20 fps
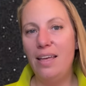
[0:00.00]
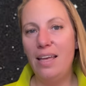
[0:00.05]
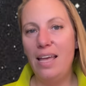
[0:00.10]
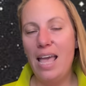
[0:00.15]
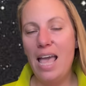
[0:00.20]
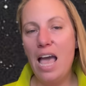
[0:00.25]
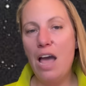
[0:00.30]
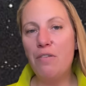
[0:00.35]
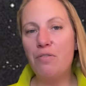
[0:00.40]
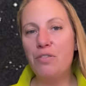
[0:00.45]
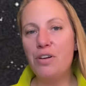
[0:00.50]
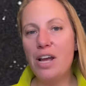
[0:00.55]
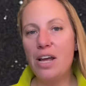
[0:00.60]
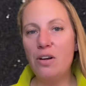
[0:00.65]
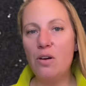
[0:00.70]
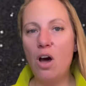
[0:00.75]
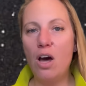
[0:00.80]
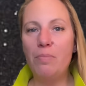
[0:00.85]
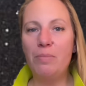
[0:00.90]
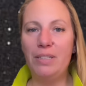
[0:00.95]
every
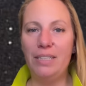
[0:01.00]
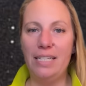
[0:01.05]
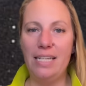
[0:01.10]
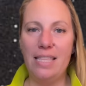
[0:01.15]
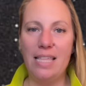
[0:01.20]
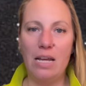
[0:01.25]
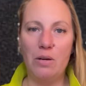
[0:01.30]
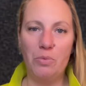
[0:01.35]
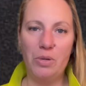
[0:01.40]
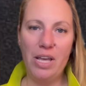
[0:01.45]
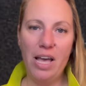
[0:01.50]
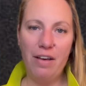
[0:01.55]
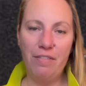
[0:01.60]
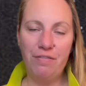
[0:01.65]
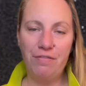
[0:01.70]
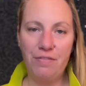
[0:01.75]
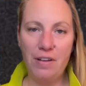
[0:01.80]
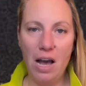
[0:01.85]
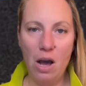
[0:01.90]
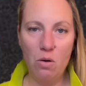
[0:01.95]
anomaly that we have
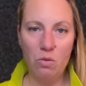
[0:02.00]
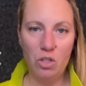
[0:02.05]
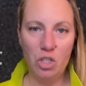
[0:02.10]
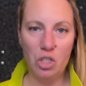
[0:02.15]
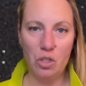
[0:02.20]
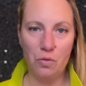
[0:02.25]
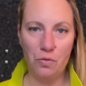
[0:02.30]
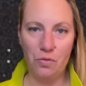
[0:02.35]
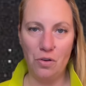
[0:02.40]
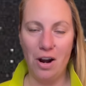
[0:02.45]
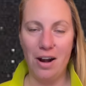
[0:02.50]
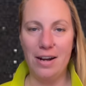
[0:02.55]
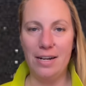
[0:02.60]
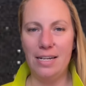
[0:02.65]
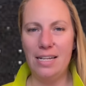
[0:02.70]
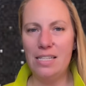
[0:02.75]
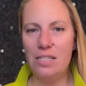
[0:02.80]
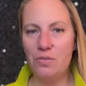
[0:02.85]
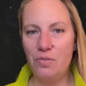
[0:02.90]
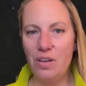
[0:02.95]
found so far, and
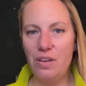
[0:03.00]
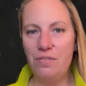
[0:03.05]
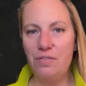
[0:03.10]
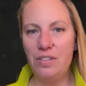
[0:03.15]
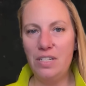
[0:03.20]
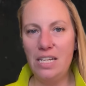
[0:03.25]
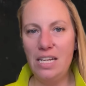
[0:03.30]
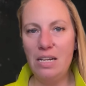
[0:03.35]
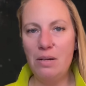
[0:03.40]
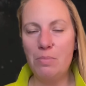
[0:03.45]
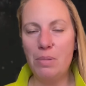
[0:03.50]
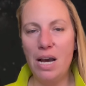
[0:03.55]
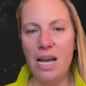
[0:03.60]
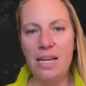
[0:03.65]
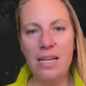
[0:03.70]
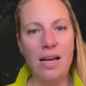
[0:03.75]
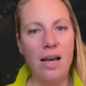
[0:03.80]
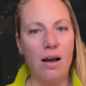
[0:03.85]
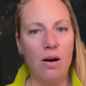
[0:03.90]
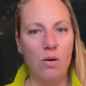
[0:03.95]
it's 15 by
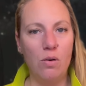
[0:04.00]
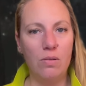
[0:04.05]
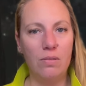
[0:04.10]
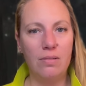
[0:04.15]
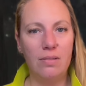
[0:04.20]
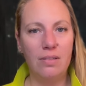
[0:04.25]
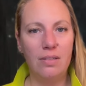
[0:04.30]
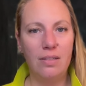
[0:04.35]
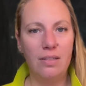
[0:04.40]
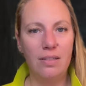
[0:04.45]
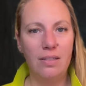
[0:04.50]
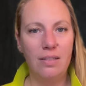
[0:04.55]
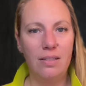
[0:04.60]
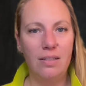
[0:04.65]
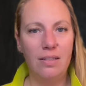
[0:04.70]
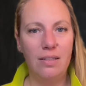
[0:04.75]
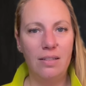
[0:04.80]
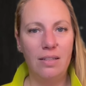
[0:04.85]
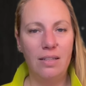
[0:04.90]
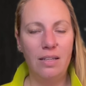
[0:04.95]
now,
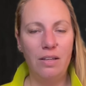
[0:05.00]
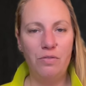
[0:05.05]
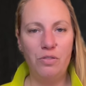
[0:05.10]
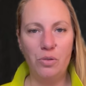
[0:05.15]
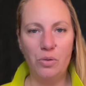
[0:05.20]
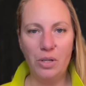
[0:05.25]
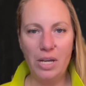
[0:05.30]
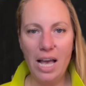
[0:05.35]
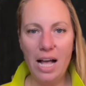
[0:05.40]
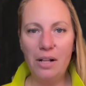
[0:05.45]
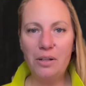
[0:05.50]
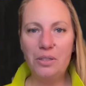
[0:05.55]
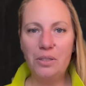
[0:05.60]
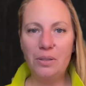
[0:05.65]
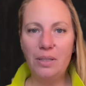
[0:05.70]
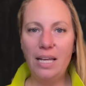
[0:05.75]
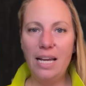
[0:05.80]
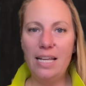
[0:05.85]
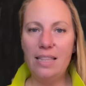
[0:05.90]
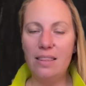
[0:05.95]
if you
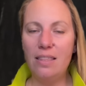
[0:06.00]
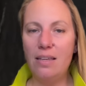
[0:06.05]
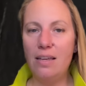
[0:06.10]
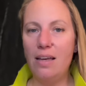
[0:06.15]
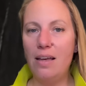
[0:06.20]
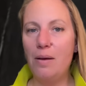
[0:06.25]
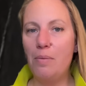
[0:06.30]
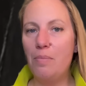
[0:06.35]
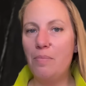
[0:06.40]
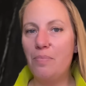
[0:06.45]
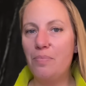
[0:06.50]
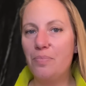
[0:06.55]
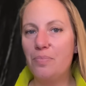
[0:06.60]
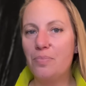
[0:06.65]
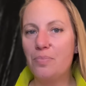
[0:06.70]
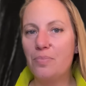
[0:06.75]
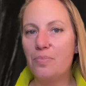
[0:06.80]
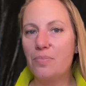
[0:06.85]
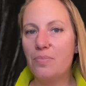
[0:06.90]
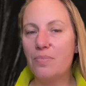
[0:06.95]
calculate the
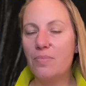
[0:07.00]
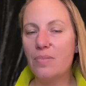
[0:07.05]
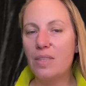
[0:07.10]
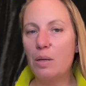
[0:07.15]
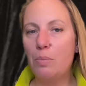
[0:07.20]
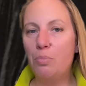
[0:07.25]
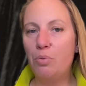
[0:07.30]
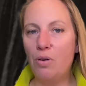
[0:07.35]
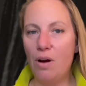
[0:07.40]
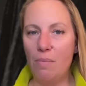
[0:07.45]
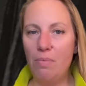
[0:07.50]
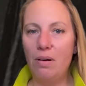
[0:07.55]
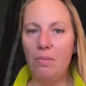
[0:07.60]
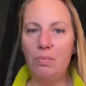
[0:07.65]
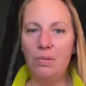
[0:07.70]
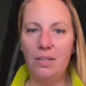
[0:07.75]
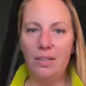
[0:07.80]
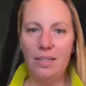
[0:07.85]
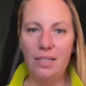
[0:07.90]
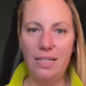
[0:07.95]

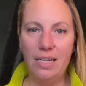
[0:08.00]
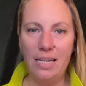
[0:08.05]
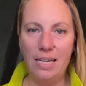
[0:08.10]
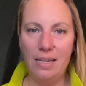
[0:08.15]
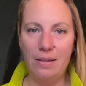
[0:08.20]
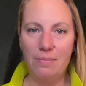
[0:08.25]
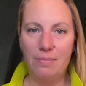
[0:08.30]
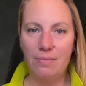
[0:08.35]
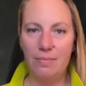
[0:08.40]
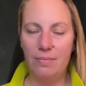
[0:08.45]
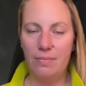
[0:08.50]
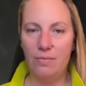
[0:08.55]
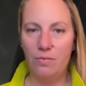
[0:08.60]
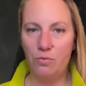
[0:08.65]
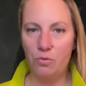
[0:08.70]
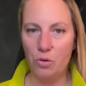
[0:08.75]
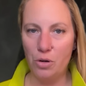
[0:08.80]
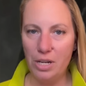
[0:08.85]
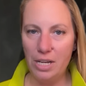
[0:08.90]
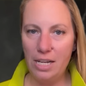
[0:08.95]
probability
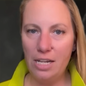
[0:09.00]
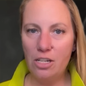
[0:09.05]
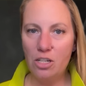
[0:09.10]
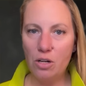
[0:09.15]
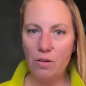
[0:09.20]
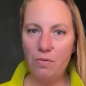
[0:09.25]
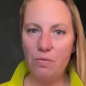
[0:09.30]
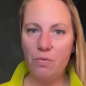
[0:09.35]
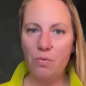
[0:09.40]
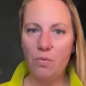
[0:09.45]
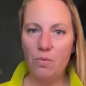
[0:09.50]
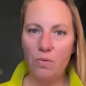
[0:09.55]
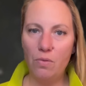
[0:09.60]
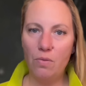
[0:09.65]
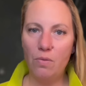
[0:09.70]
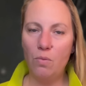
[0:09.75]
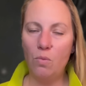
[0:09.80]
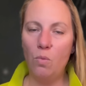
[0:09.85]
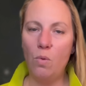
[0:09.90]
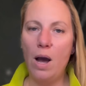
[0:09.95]
for each of
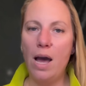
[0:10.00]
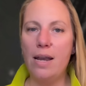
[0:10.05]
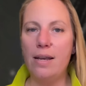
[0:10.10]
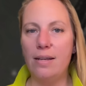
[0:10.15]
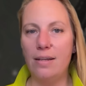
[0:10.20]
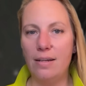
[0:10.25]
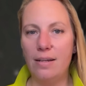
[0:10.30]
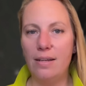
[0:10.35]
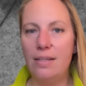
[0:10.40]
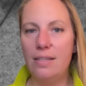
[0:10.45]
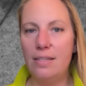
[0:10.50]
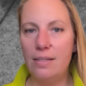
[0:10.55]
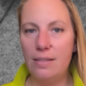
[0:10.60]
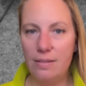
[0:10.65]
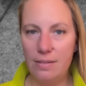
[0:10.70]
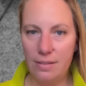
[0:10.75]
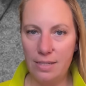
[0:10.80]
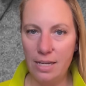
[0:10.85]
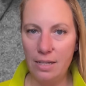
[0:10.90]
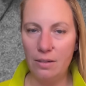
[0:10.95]
one
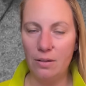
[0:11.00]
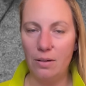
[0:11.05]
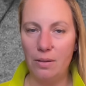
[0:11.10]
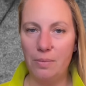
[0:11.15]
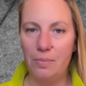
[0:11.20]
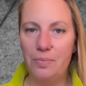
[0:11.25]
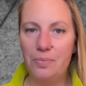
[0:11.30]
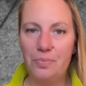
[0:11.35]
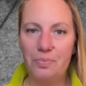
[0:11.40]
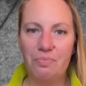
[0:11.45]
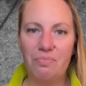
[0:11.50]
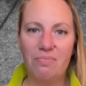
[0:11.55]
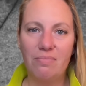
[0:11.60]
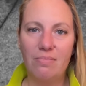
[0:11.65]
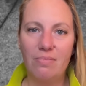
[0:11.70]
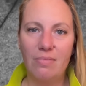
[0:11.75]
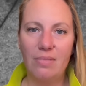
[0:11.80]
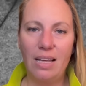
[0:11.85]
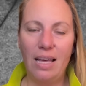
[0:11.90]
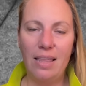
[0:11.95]
single
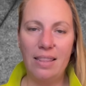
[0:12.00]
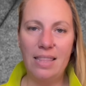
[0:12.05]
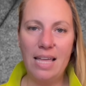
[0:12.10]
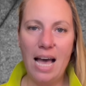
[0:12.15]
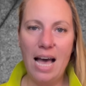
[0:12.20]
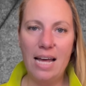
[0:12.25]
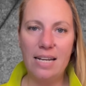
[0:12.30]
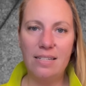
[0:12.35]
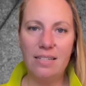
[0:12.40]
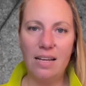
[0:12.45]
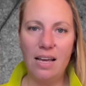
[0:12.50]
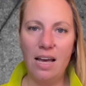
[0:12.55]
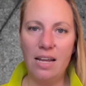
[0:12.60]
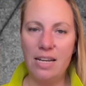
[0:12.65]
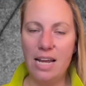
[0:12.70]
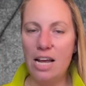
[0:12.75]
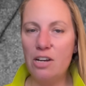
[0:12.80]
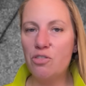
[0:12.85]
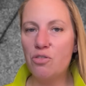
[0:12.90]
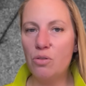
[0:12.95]
that a
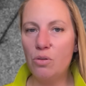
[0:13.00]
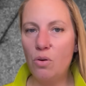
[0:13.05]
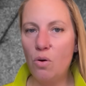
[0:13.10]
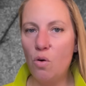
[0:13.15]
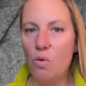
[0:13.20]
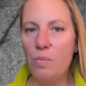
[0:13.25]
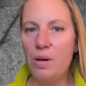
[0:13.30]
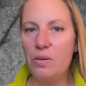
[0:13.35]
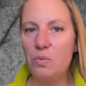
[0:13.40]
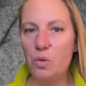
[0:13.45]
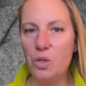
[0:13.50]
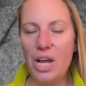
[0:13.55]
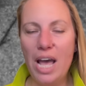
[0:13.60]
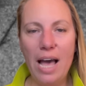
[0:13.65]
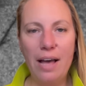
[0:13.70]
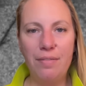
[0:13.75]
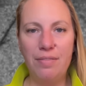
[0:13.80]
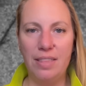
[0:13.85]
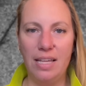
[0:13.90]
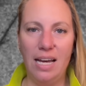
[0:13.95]
natural comet would
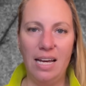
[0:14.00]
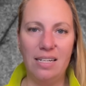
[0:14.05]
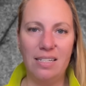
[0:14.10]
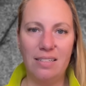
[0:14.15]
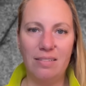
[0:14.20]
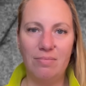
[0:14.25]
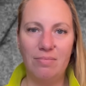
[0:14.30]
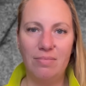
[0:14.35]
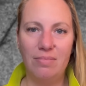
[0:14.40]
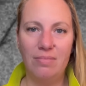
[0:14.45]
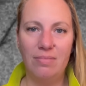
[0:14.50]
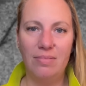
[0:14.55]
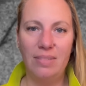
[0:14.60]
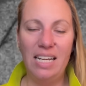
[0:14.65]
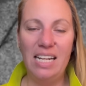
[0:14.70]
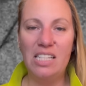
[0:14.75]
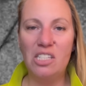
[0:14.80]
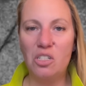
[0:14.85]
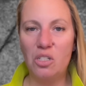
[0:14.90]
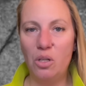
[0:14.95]
have that,
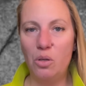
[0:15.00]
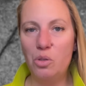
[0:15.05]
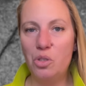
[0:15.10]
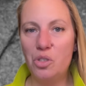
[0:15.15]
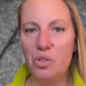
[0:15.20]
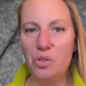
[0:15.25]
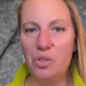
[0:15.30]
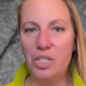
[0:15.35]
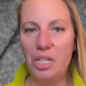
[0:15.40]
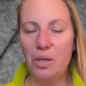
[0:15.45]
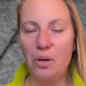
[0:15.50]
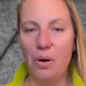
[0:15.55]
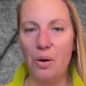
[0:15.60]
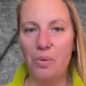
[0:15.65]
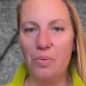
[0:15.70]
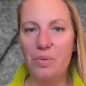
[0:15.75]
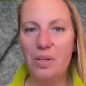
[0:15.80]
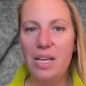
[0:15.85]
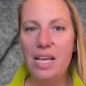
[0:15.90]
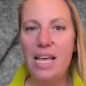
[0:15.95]
it's close to zero.
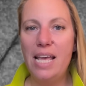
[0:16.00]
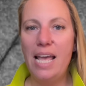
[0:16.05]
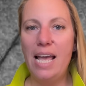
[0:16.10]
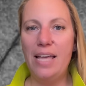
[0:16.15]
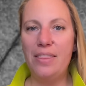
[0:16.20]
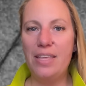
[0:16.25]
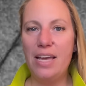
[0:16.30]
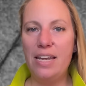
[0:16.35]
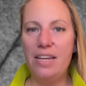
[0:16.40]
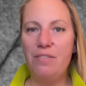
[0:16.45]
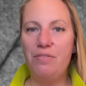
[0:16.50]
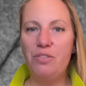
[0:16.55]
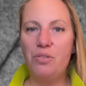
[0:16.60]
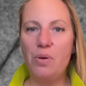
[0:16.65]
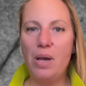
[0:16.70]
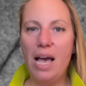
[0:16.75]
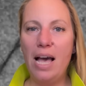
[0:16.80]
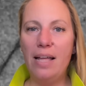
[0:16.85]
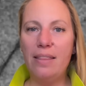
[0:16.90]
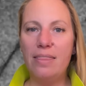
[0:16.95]
And then if you
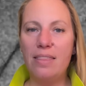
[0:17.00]
add